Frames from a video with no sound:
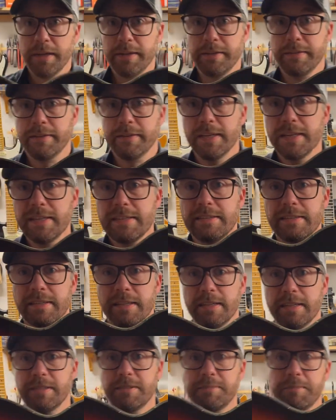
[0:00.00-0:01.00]
This
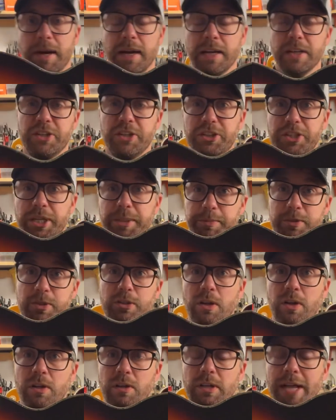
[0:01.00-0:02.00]
is my
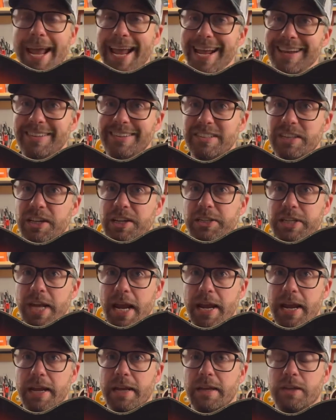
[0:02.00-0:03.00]
Chibson
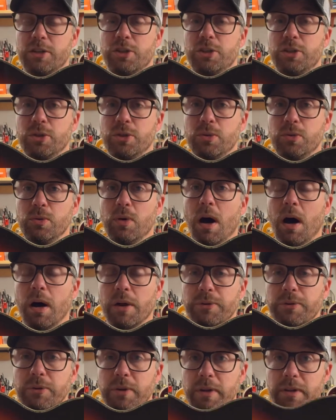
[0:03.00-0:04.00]

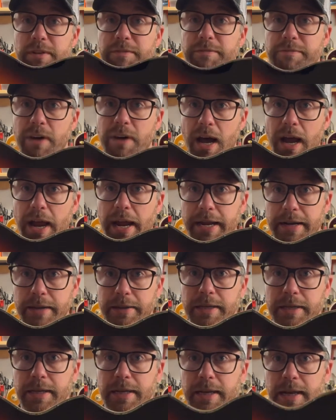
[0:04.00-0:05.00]
SJ200 Vine,
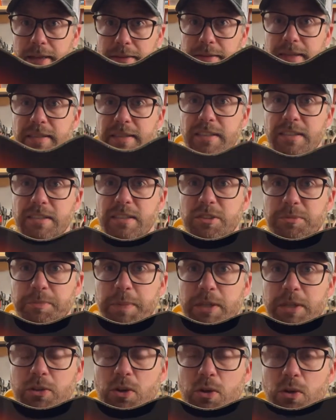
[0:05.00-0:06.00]
and this is a
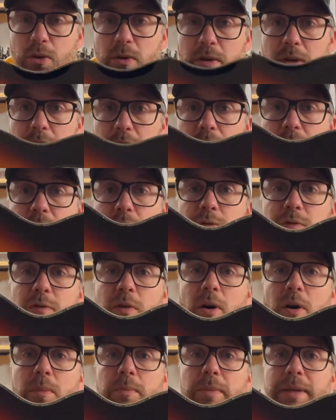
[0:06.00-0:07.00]
special order
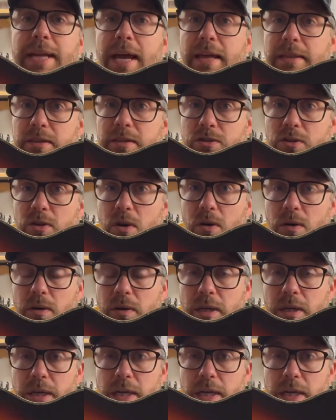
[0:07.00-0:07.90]
from Kathy Song.